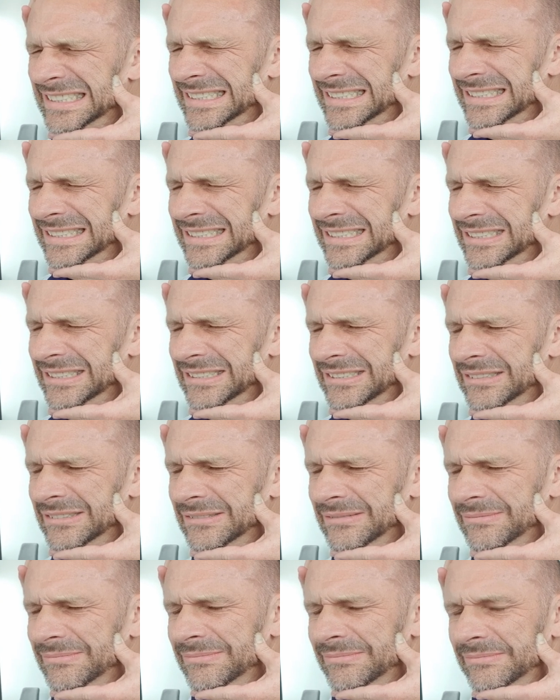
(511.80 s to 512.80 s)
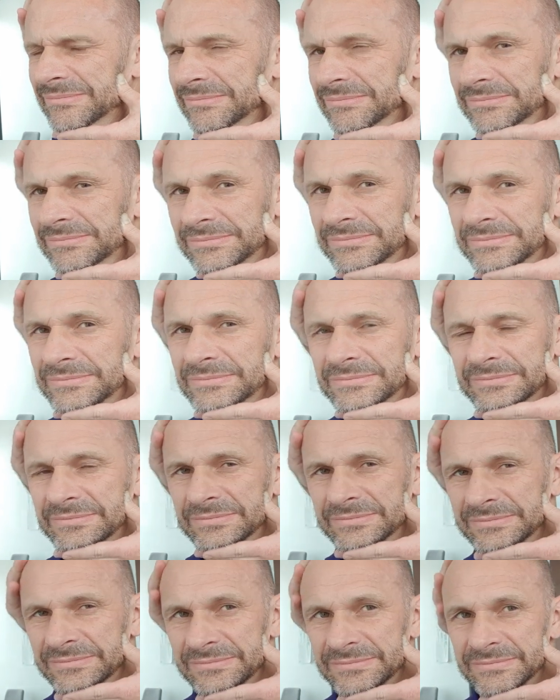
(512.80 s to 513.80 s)
Okay. And the
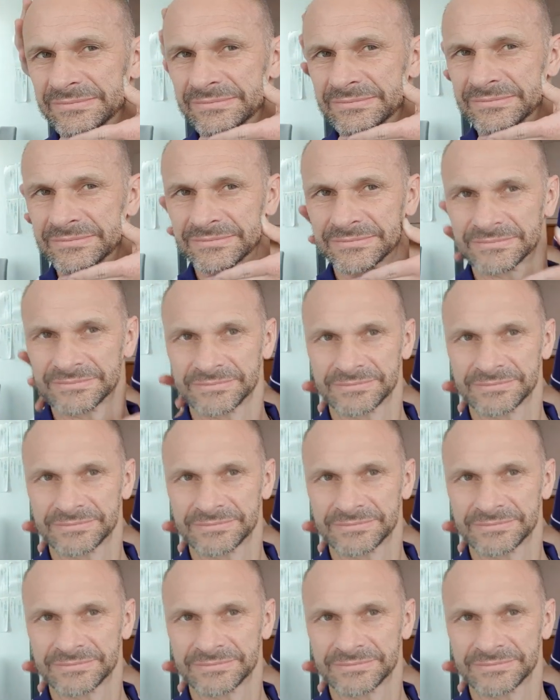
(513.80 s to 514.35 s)
last one that I'm going to